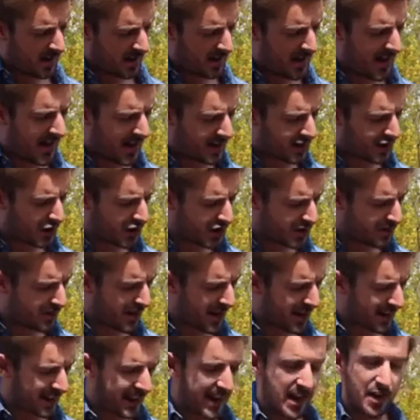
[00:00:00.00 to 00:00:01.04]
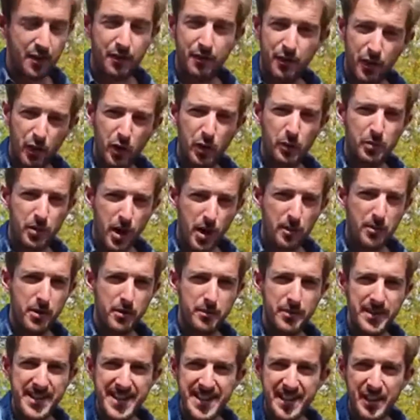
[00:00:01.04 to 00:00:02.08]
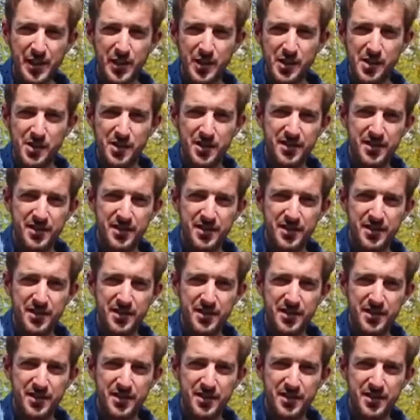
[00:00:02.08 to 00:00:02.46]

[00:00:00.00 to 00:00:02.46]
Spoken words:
And that does make it a full proper B chord.